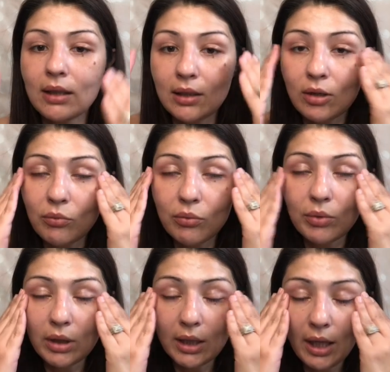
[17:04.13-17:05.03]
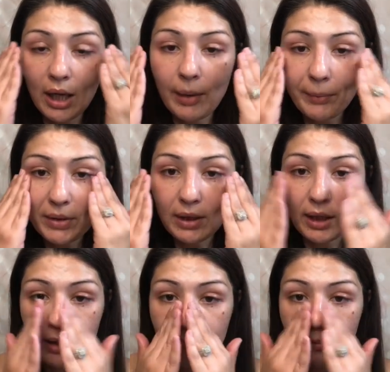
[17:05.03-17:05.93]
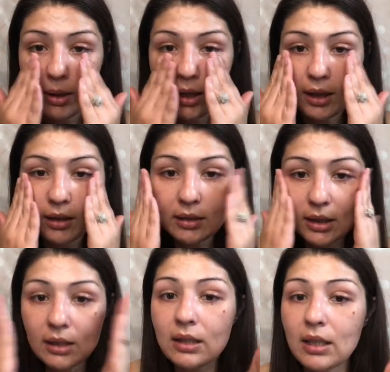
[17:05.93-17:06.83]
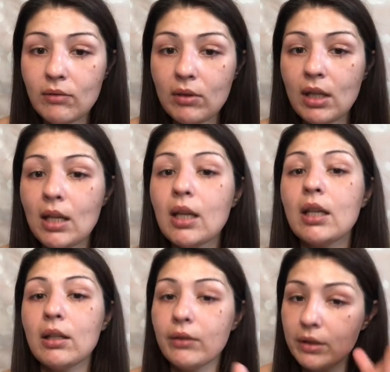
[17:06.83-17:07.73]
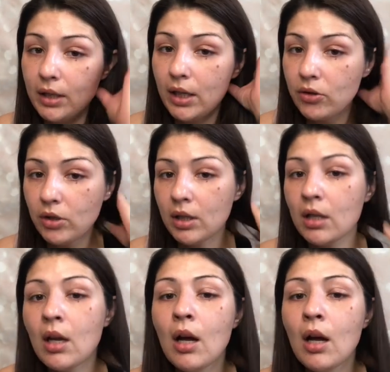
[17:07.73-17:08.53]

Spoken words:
and it really helps like my sensitivity and irritation.